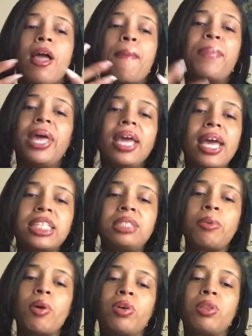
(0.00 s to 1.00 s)
being
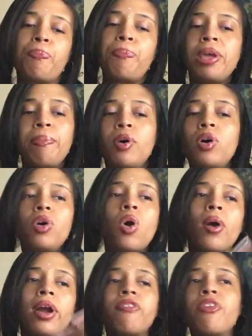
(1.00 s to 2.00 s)
intimate with people,
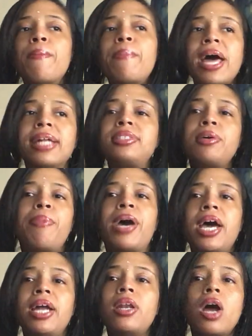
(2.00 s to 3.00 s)
going from bed to
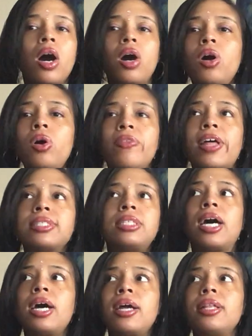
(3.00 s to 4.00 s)
bed, no,
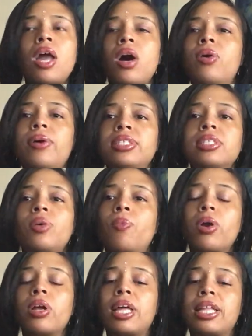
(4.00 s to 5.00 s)
it doesn't
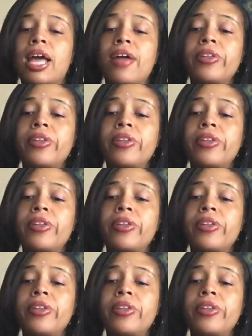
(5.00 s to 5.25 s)
work like that.